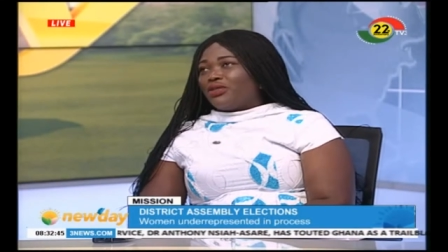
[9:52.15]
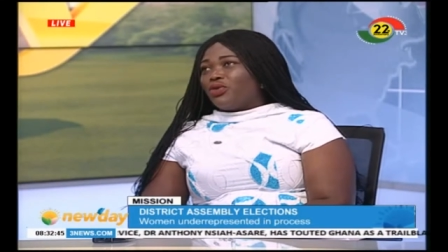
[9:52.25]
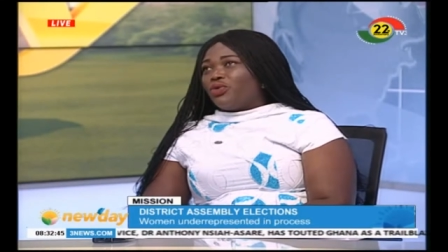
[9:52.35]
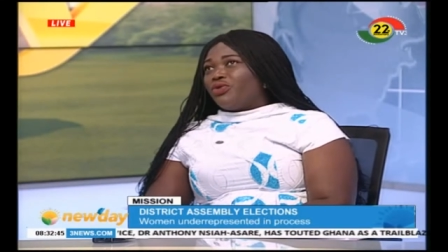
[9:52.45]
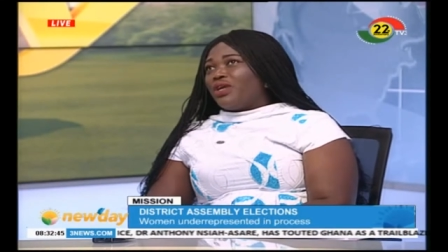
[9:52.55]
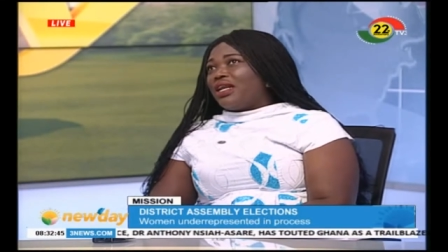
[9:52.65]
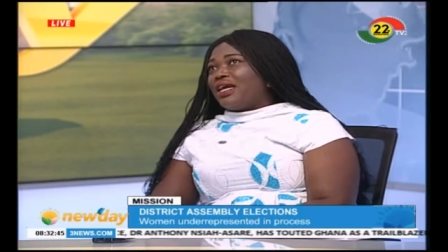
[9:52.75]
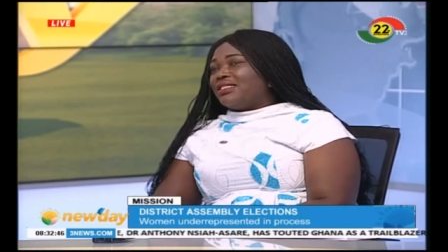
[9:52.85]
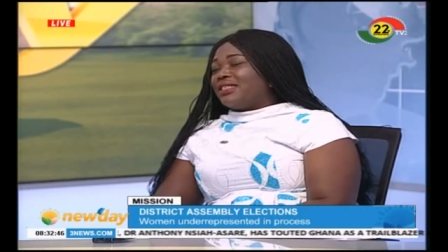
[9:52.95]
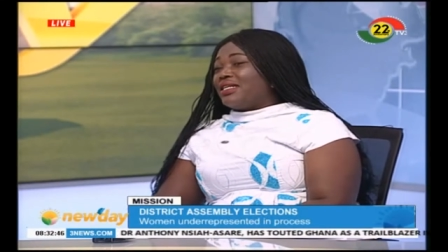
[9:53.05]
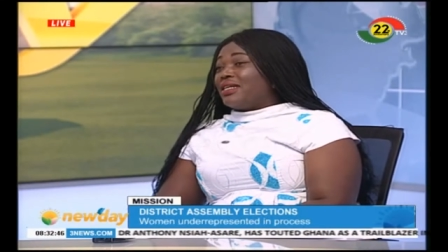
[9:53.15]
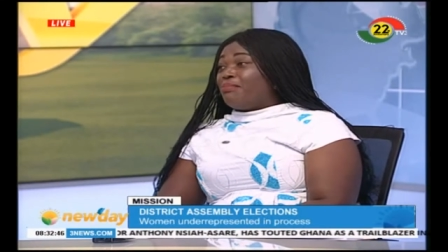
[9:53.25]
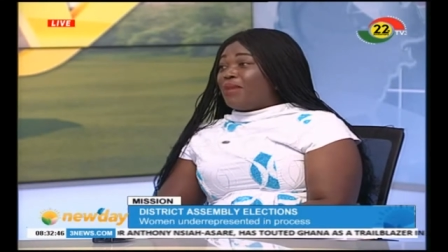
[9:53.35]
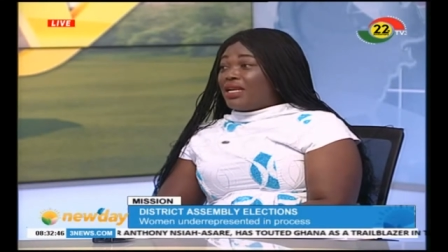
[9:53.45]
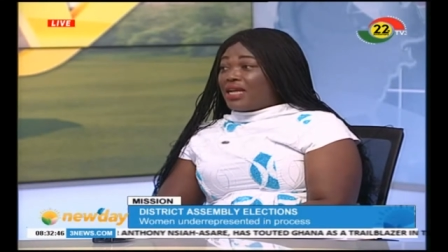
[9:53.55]
so we realized that the
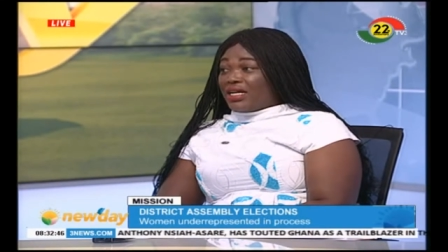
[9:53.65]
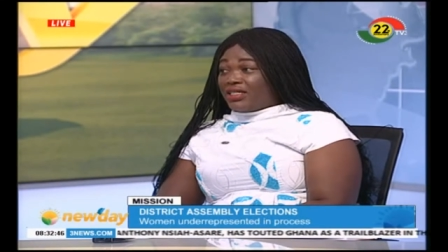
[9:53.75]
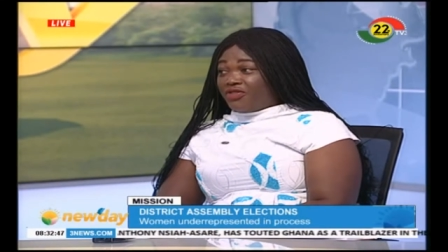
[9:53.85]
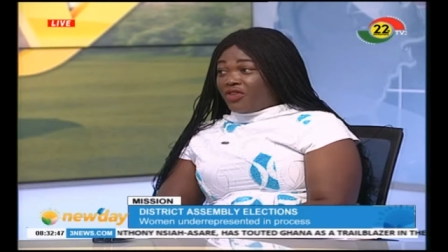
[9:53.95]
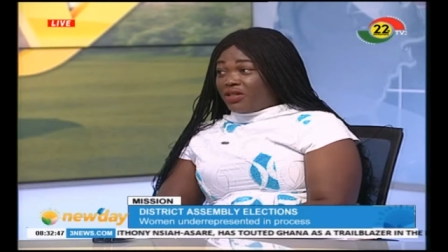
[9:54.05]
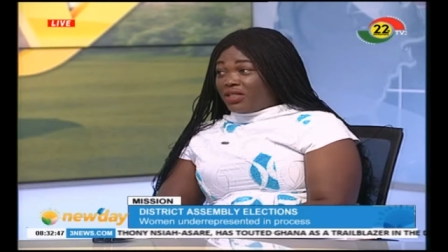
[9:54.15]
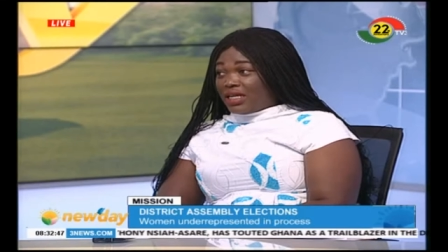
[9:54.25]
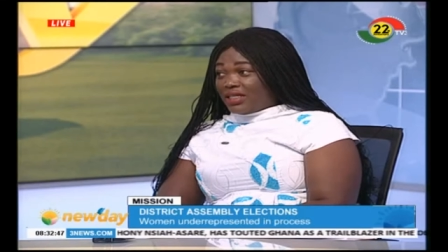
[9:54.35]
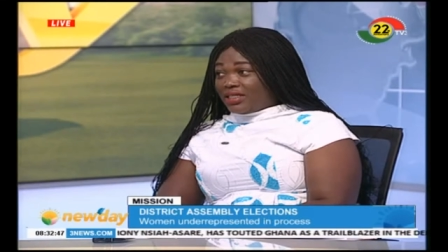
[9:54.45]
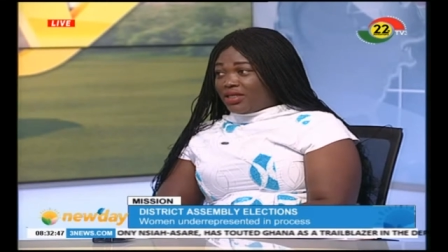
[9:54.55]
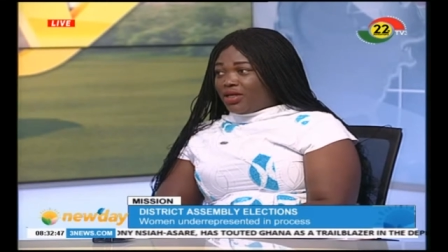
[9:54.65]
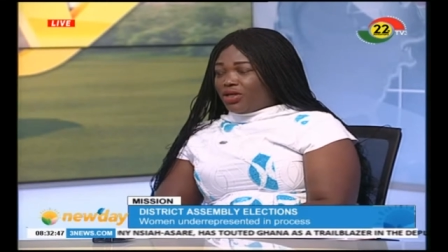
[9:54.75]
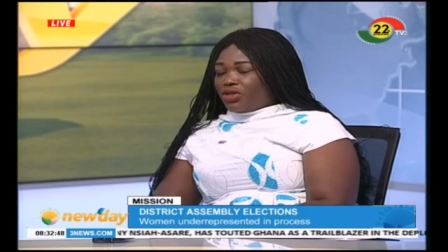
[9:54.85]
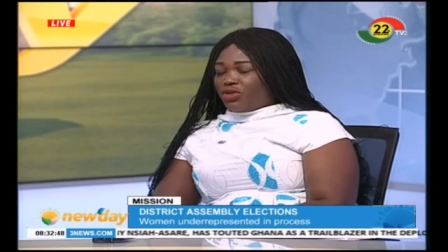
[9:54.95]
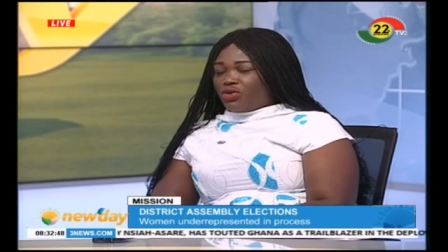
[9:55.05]
man has failed us
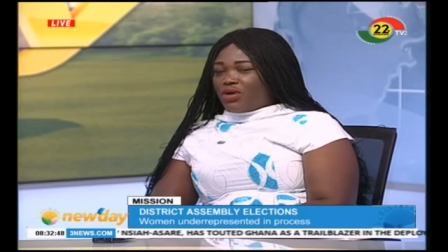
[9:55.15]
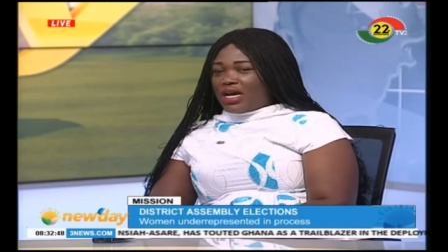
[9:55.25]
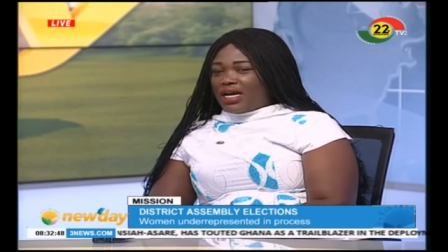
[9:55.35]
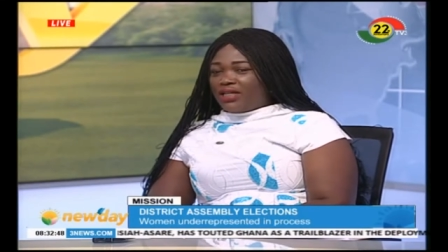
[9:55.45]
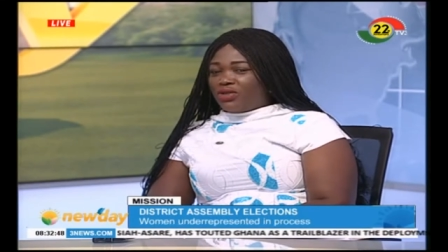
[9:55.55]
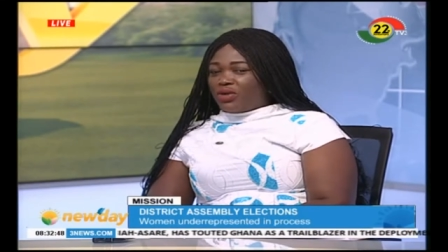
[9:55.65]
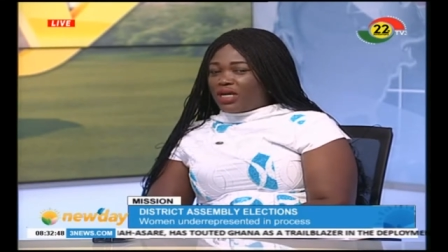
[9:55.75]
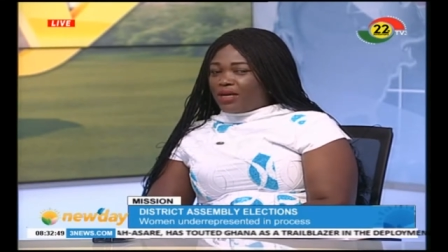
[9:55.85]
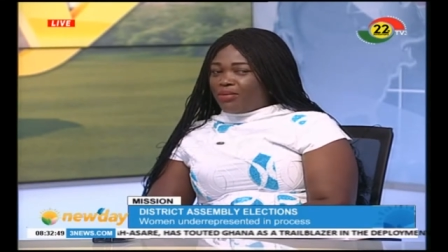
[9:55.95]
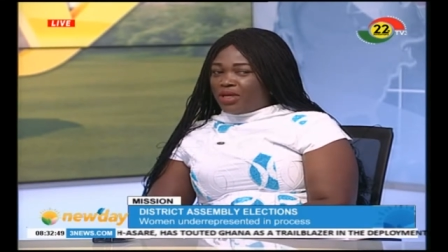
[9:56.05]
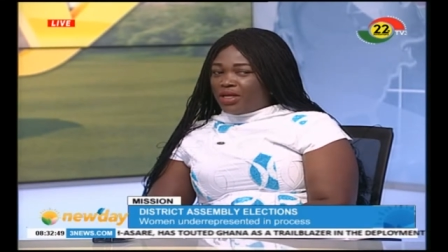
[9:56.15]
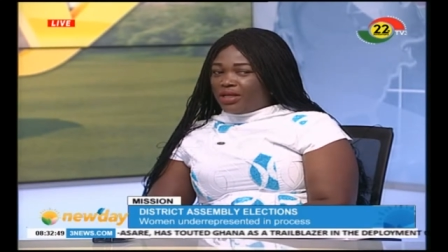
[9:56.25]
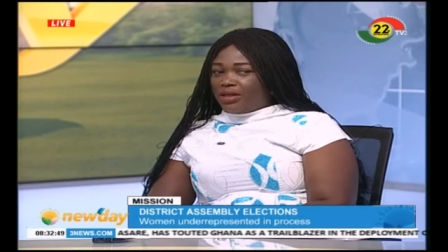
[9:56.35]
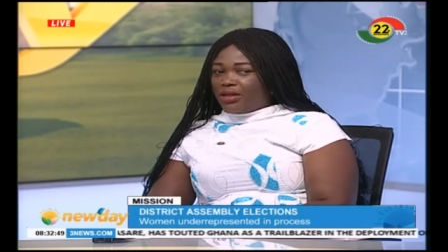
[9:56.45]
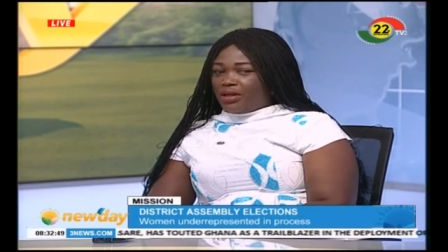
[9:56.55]
mm. so i had to come
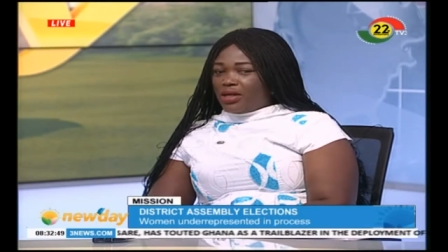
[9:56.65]
in